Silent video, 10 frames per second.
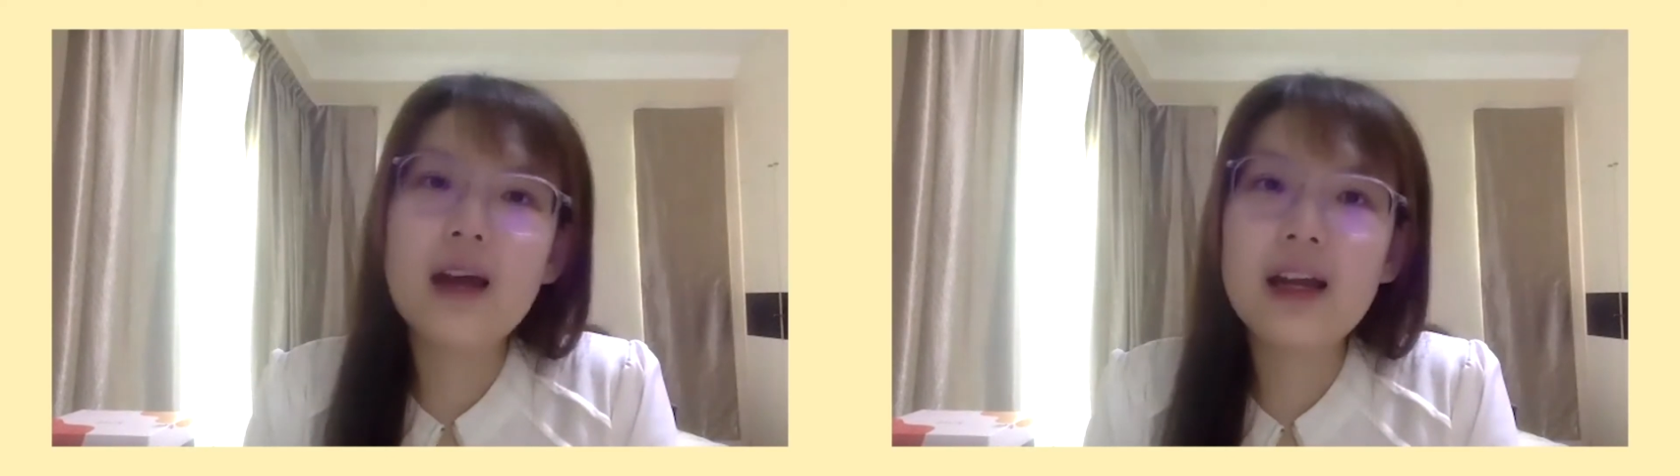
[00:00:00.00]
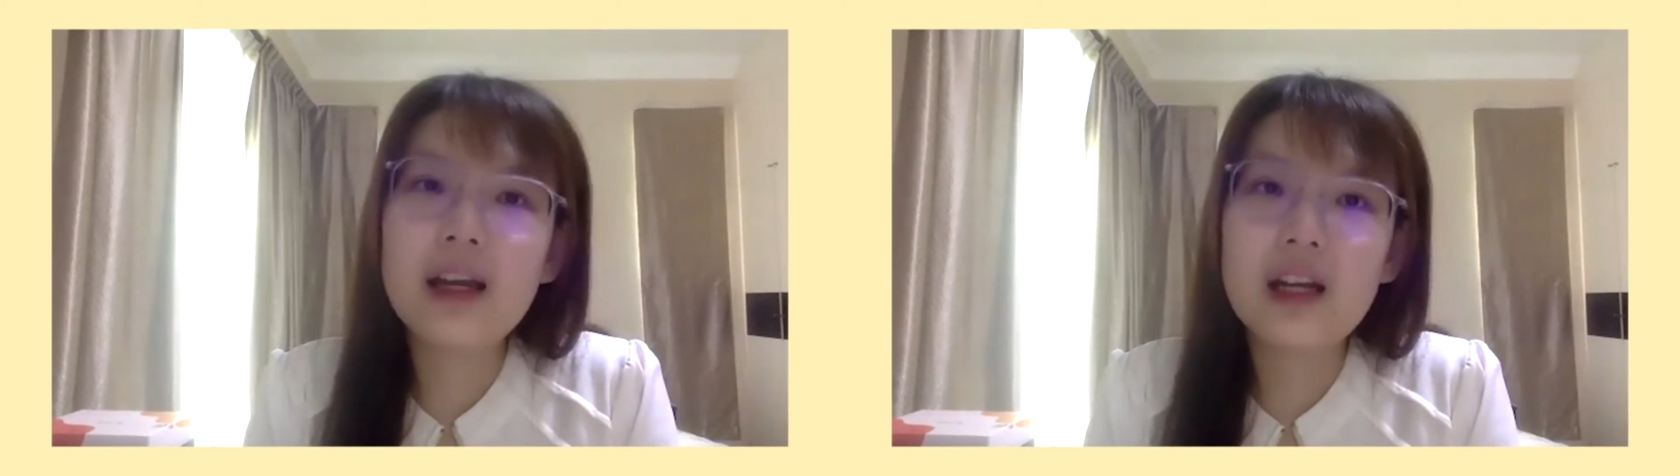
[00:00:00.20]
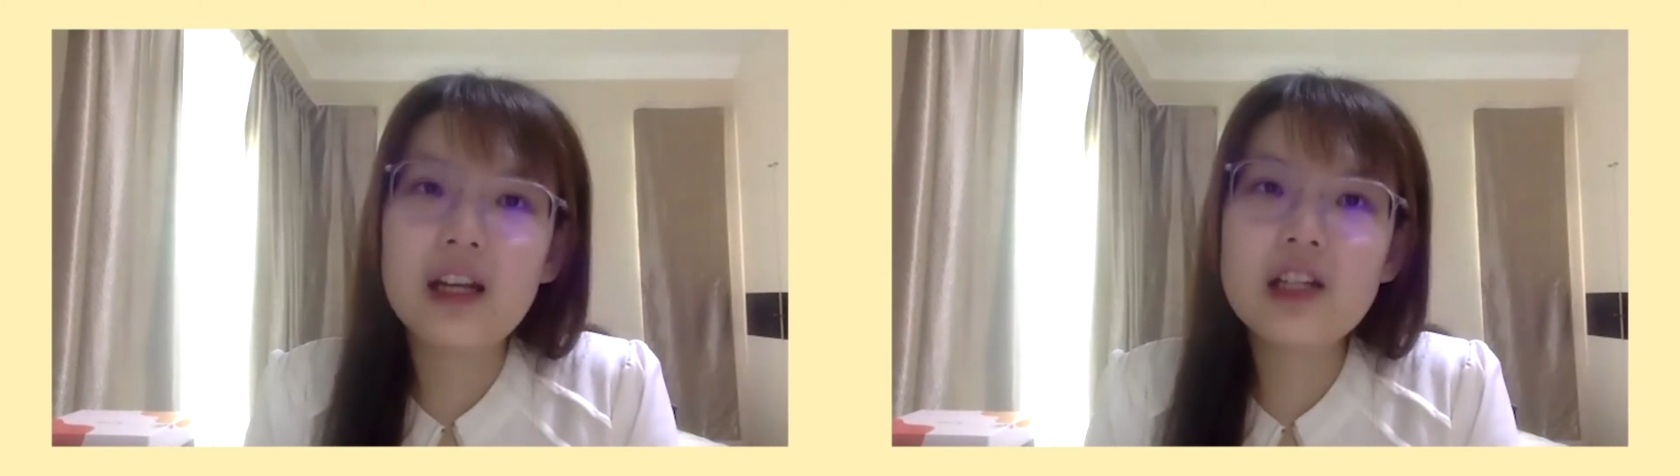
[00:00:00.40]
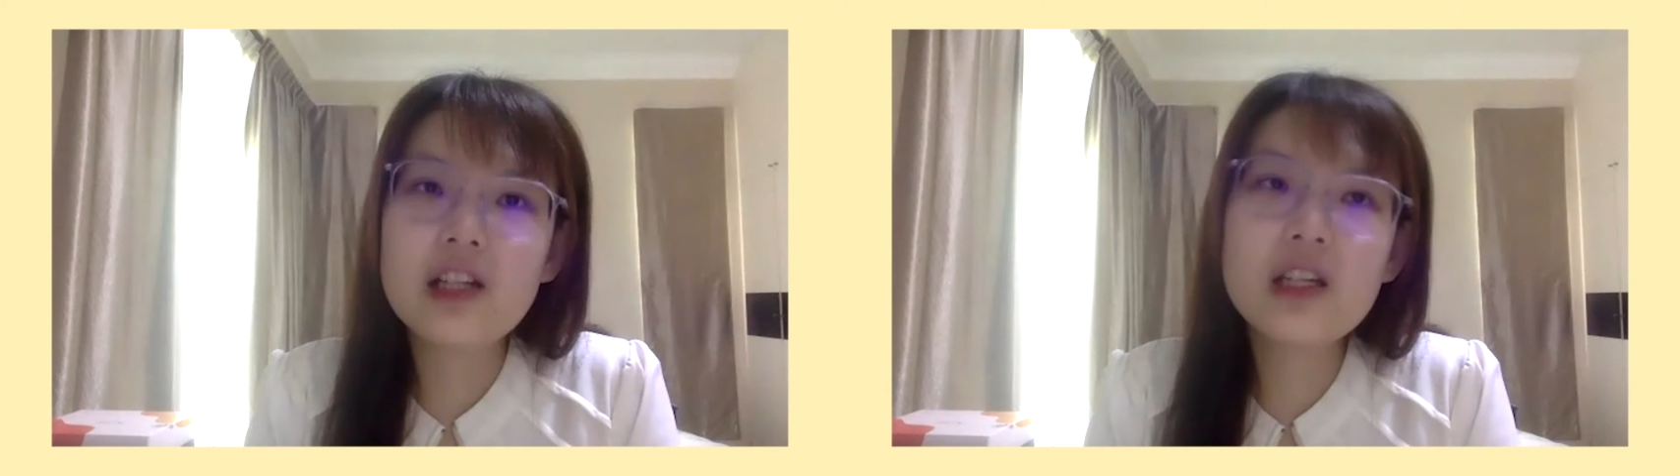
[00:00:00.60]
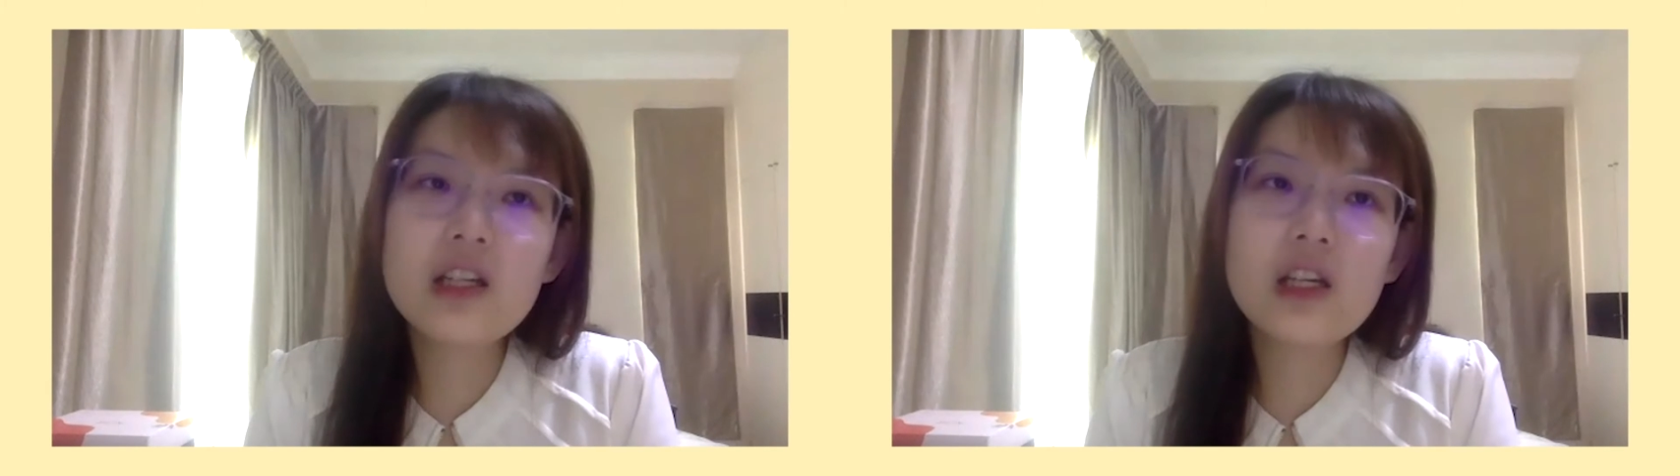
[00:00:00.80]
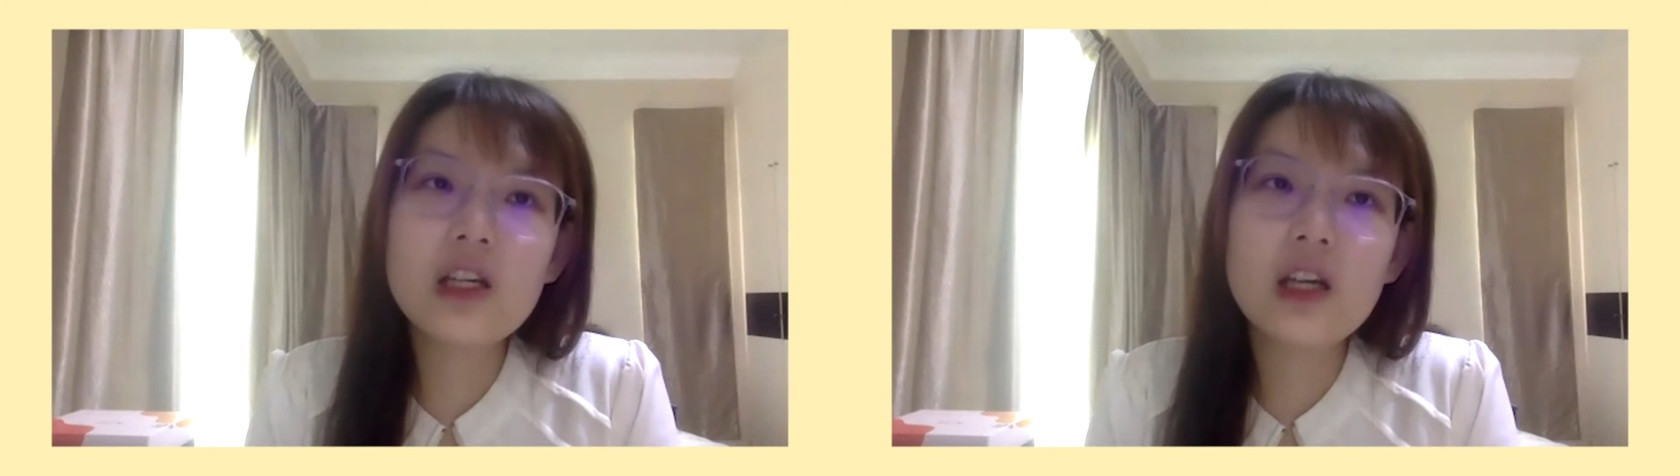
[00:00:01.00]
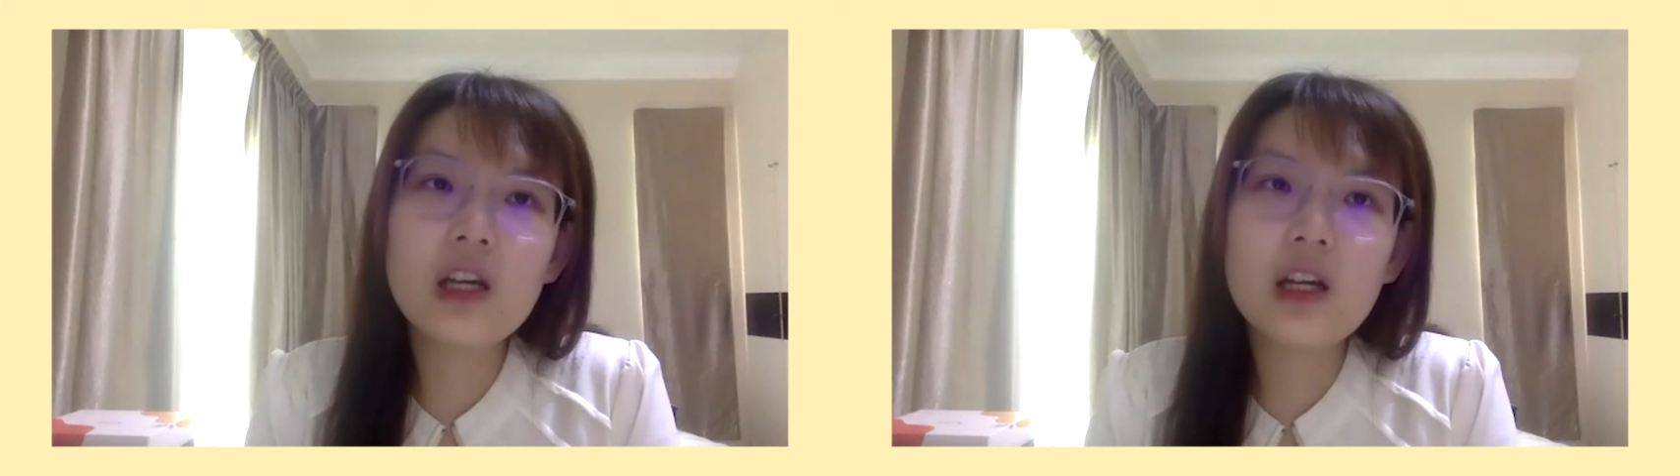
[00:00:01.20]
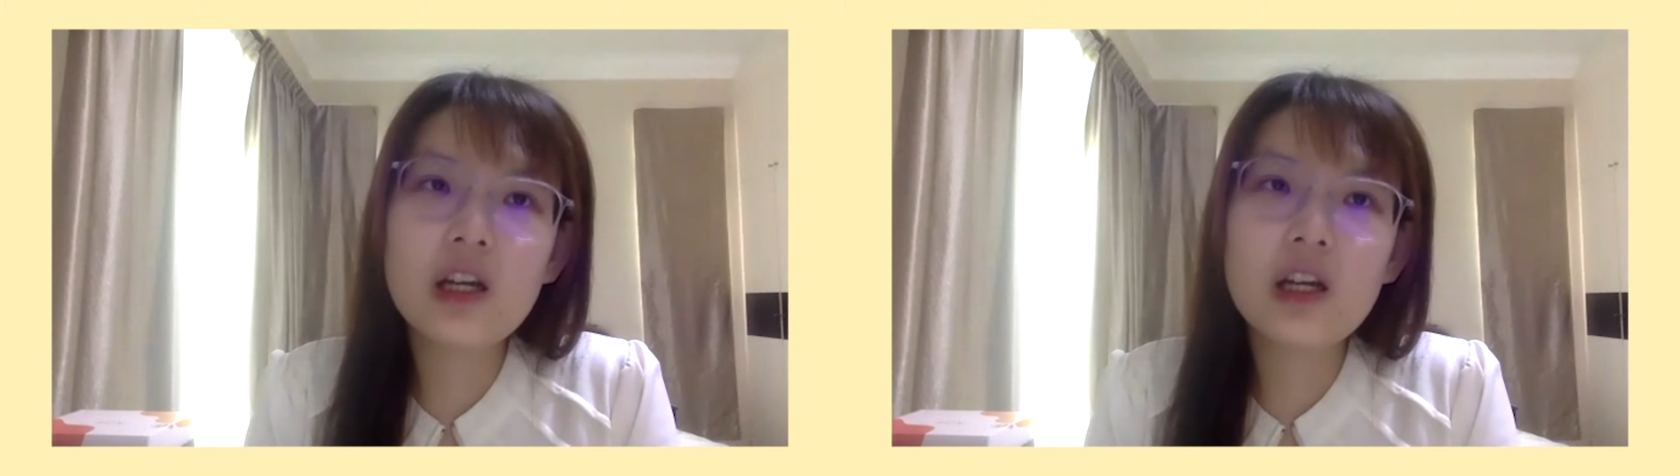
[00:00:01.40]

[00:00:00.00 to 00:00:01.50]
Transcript: I can actually,